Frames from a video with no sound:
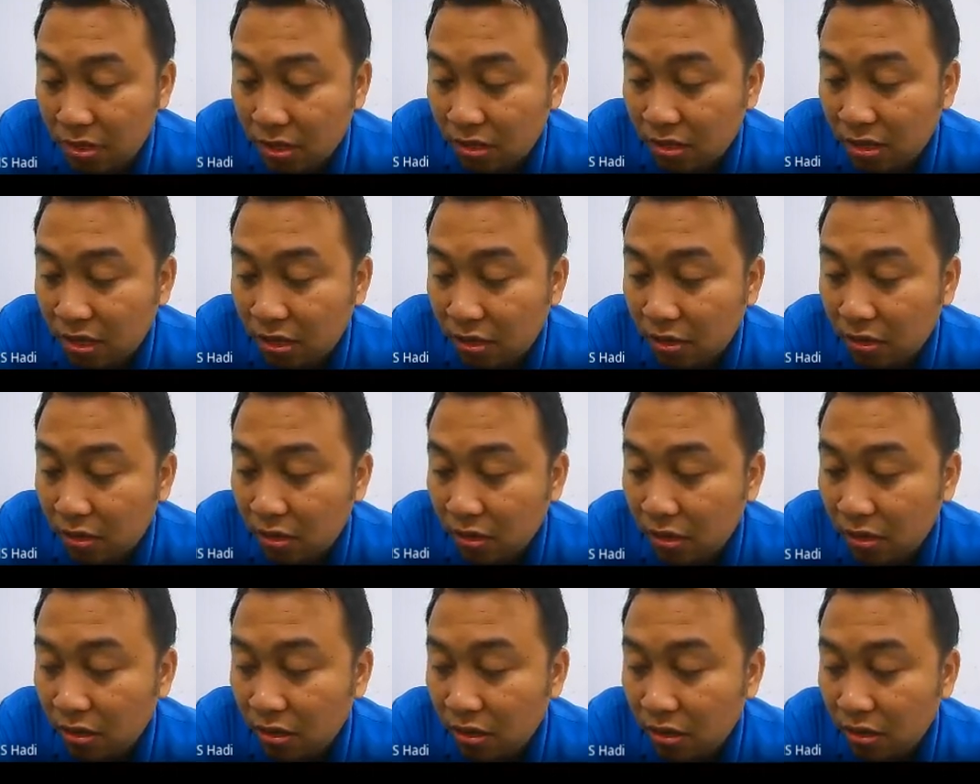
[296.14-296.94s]
gain.
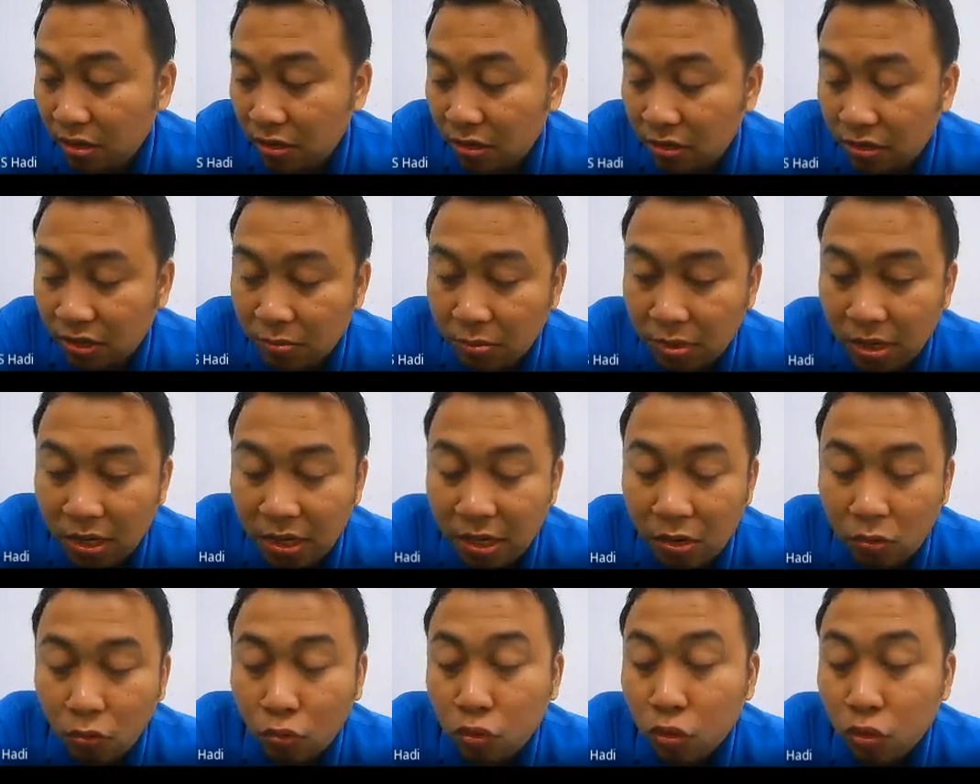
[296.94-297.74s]
Yeah, in
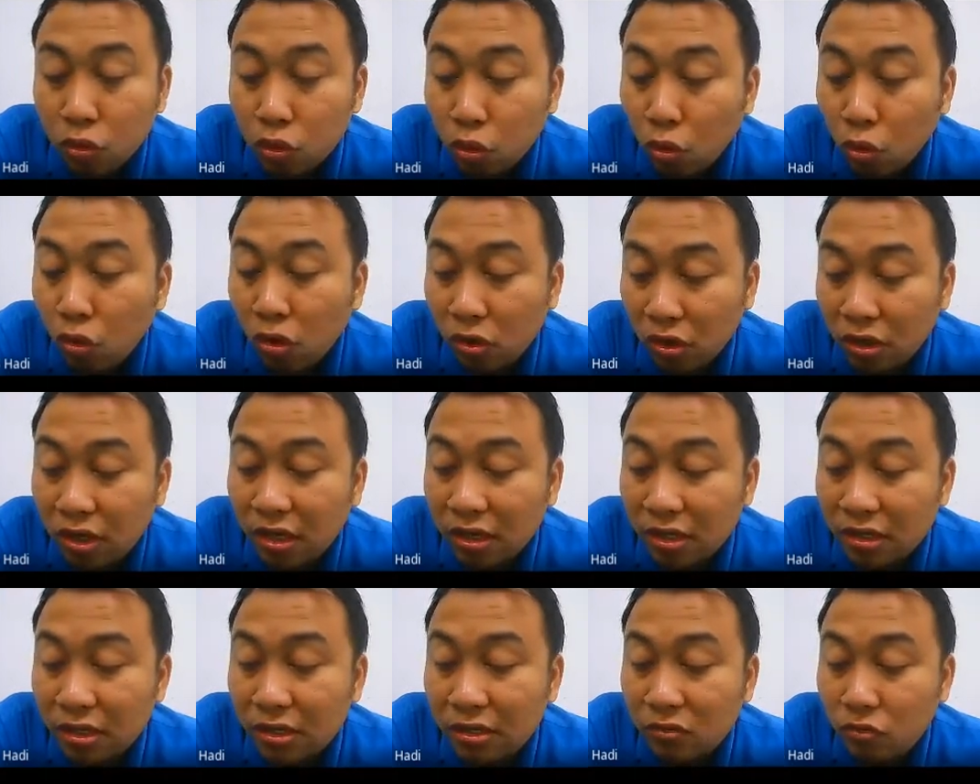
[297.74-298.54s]
Malay untung
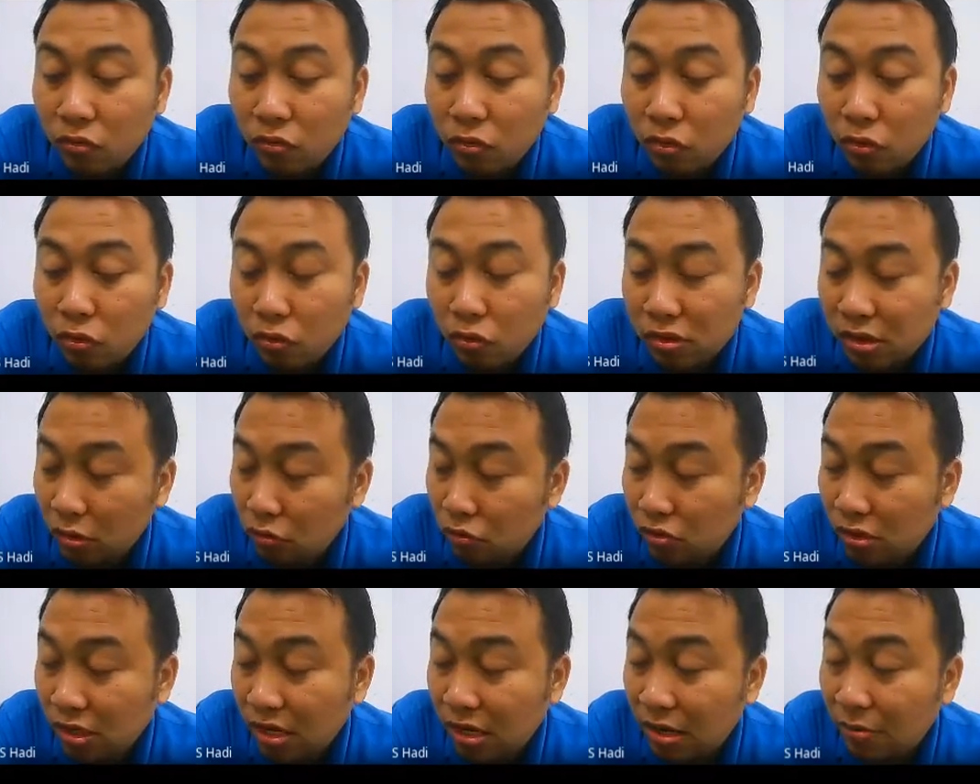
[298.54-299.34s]
lah. Yeah, untung
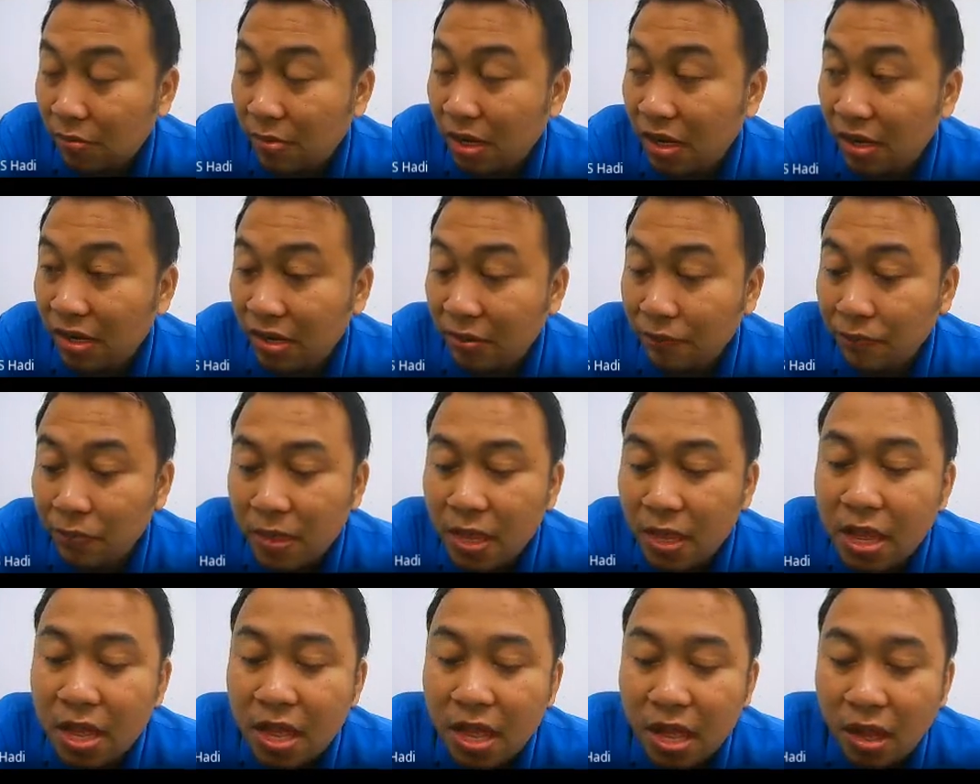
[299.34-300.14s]
satu saham
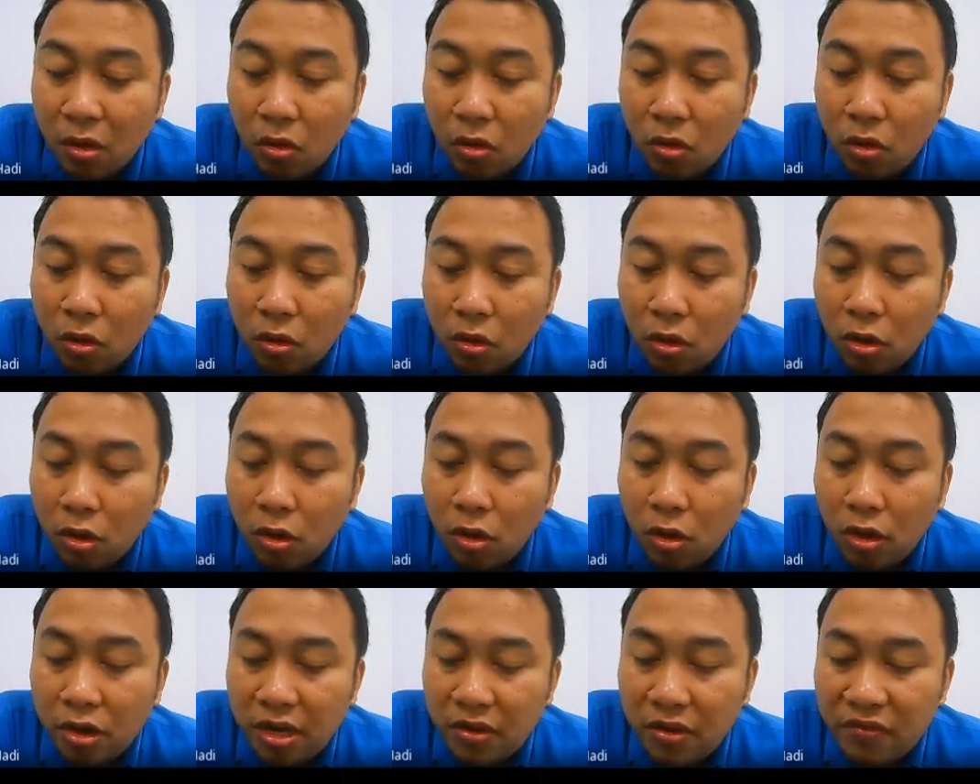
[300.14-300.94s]
lah.
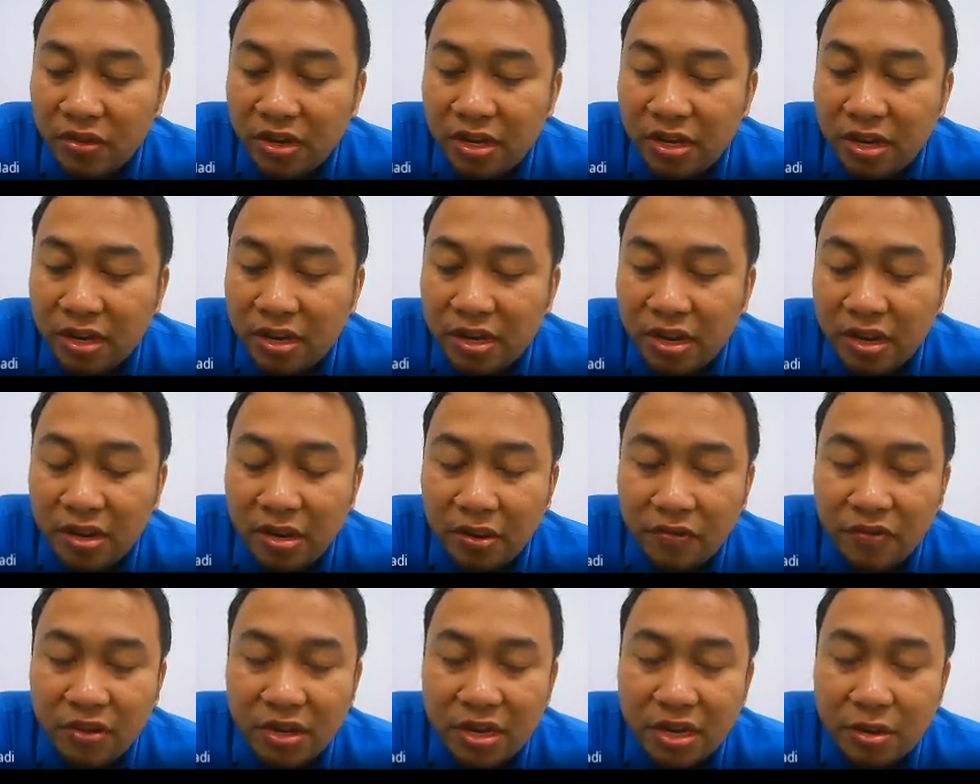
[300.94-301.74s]
Or dividend.
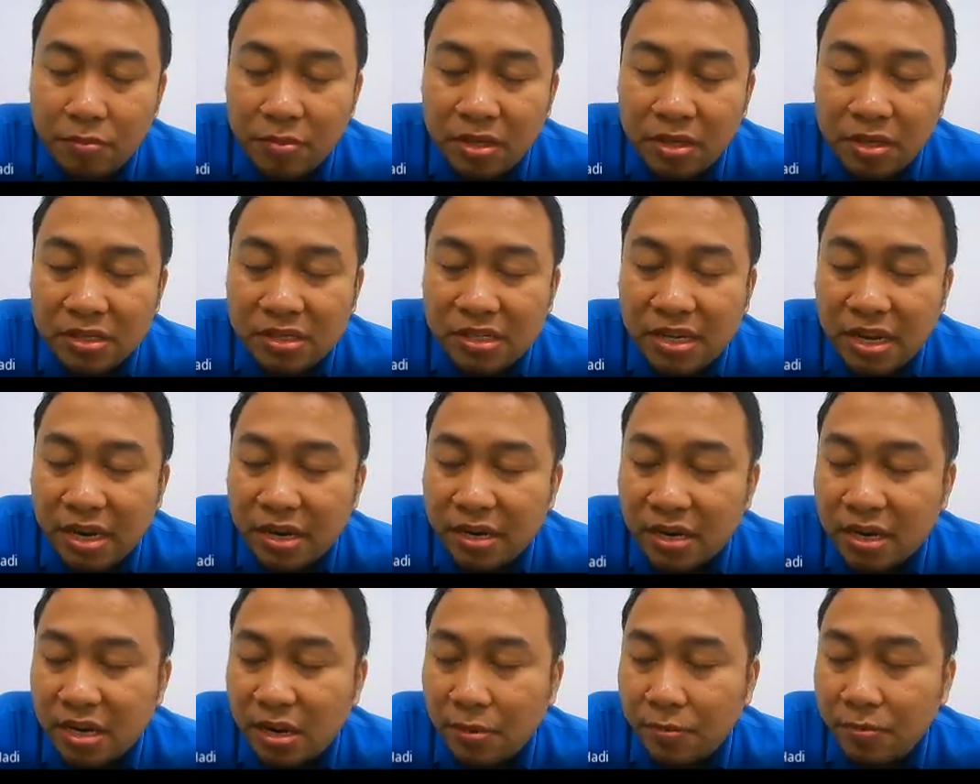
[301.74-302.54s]
Dividend means
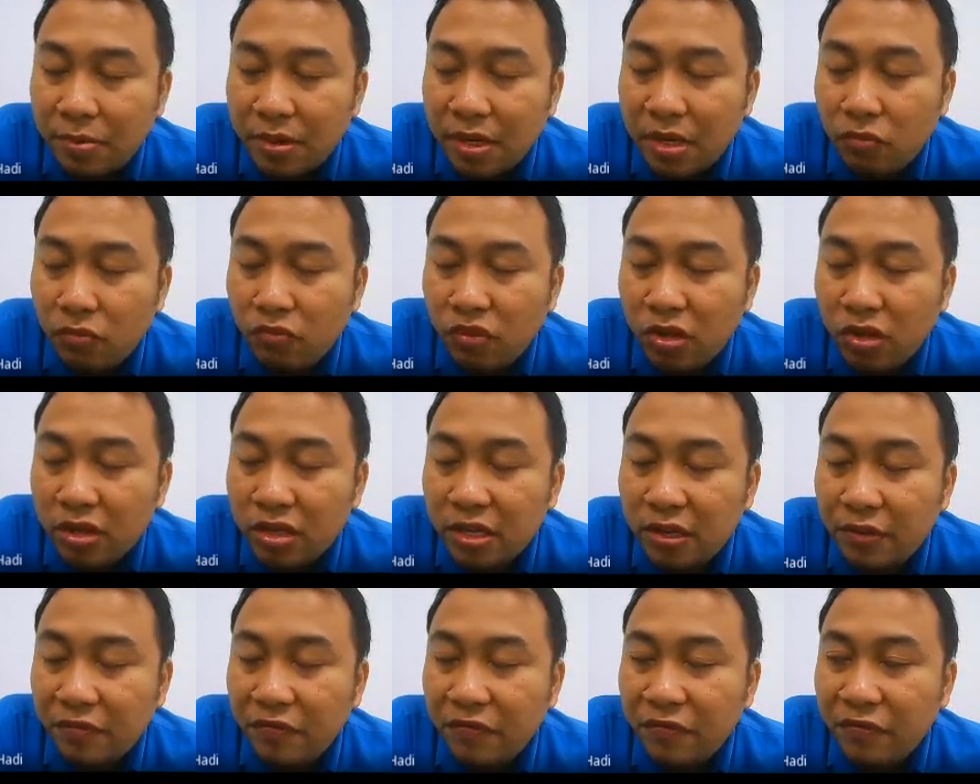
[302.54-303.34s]
that the company will
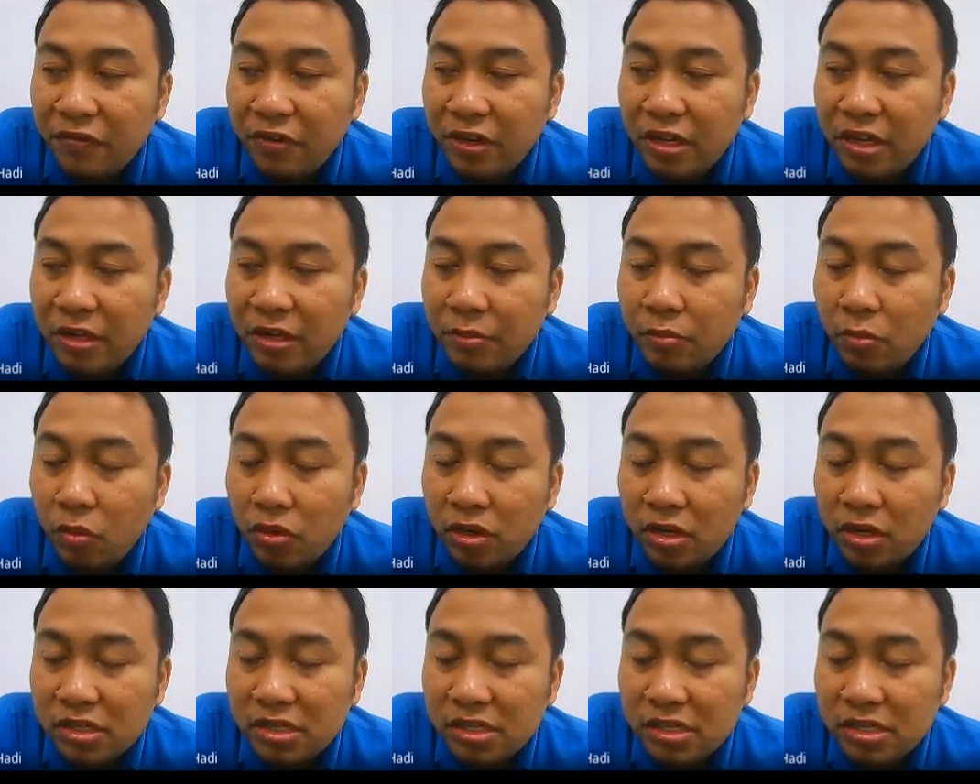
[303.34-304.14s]
give free
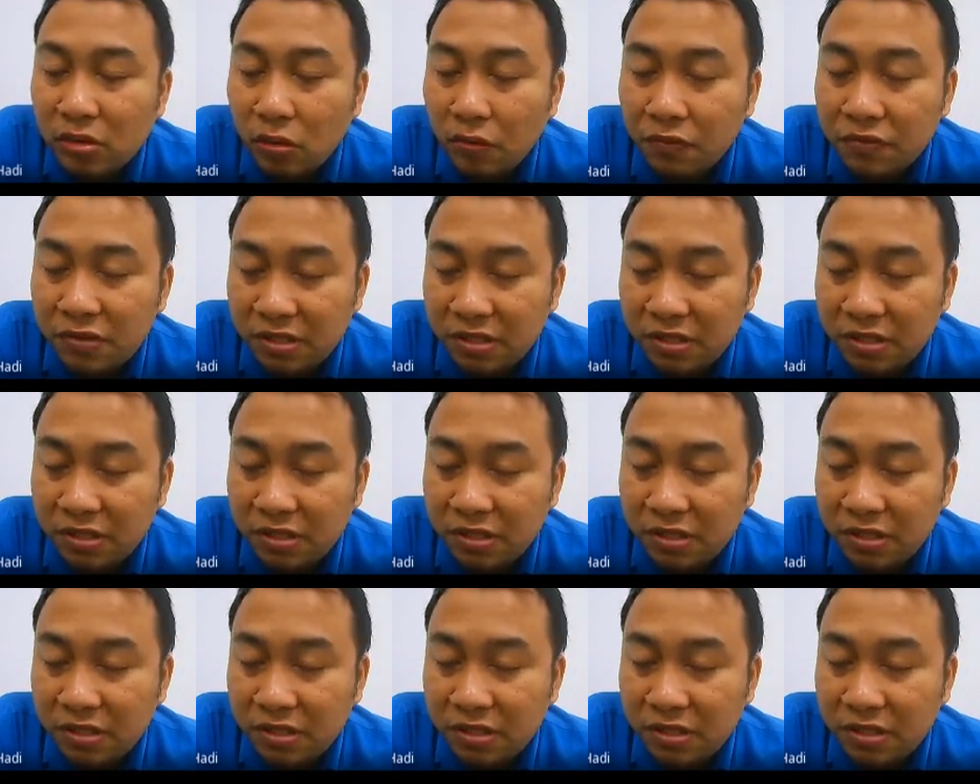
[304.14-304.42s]
bonus of